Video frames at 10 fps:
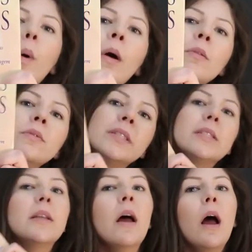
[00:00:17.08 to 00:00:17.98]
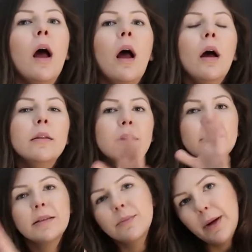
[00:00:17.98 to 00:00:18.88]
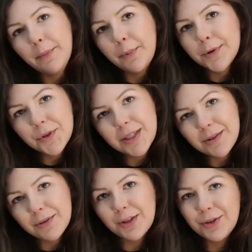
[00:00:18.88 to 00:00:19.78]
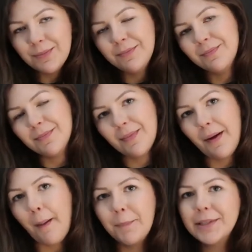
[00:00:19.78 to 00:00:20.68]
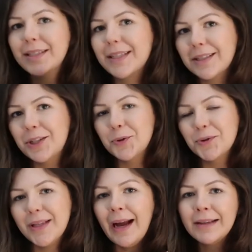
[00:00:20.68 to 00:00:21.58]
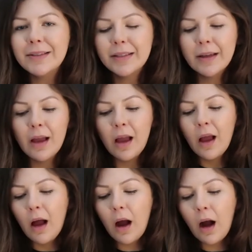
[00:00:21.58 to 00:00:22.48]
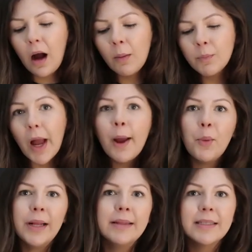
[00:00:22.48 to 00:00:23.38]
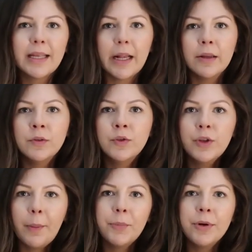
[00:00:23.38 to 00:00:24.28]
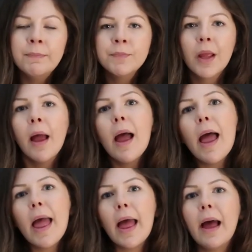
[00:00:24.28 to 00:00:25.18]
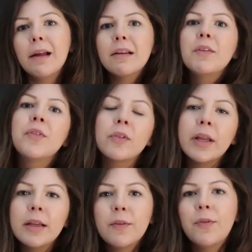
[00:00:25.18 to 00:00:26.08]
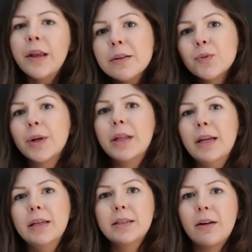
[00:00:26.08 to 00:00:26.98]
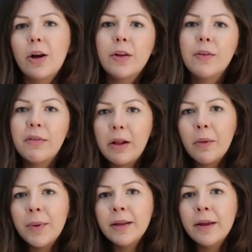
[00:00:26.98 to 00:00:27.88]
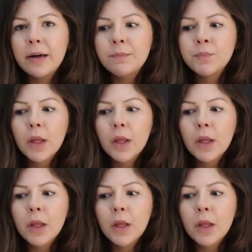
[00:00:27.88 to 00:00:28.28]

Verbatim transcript: The Wolves. This is my Portuguese version. Please excuse that. Um, I read the second chapter and I feel like things really started developing there